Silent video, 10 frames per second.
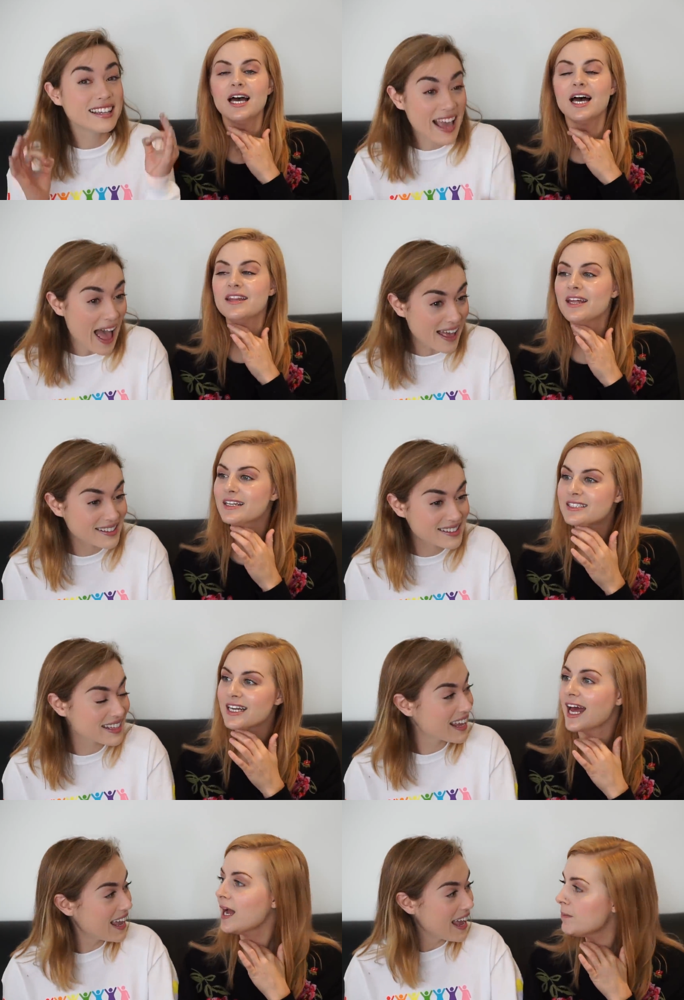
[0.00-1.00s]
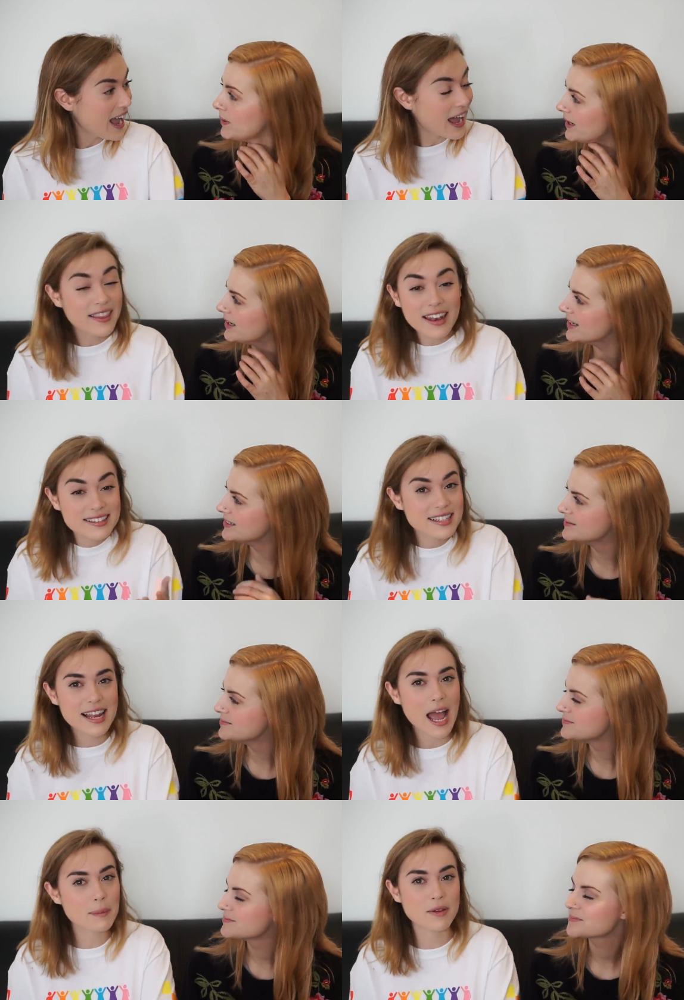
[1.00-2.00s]
Speaker 1: yes. And then it didn't happen. And then it
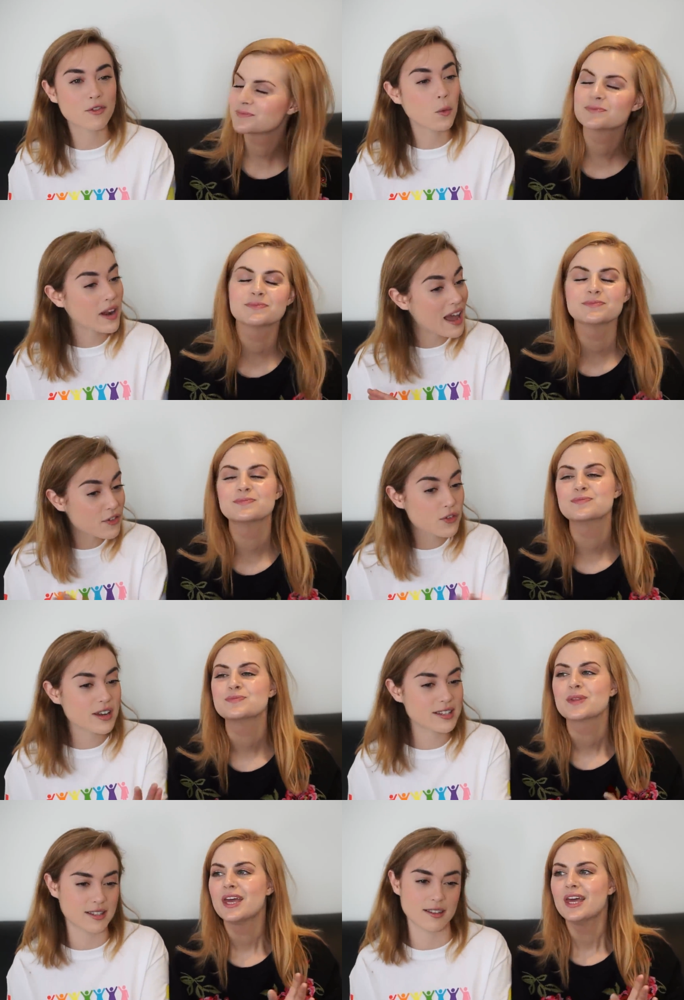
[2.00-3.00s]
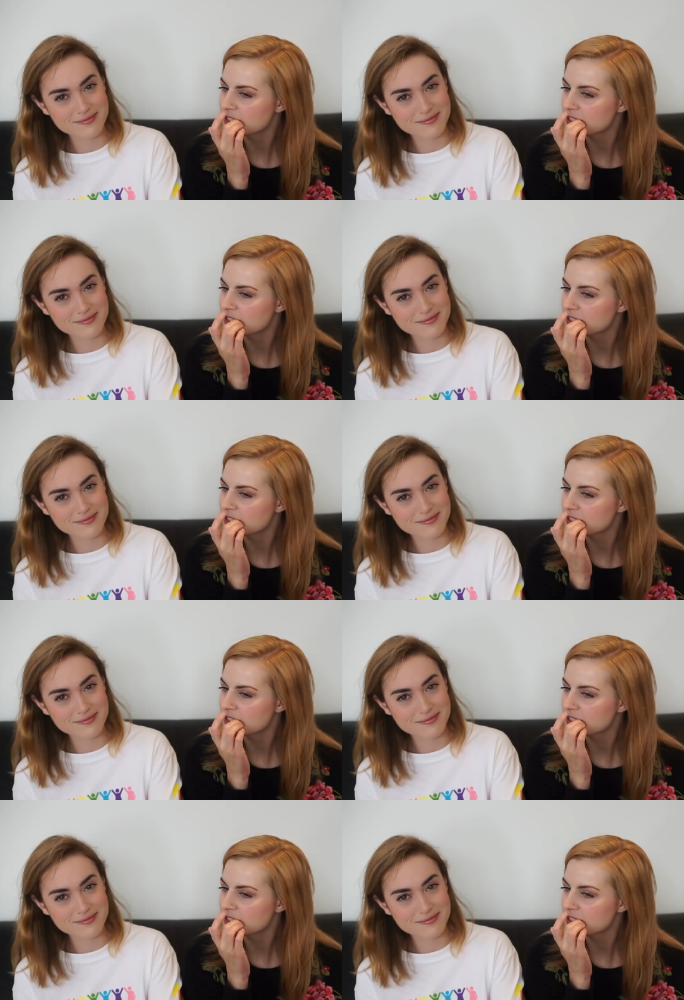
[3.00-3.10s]
didn't happen for whatever reason.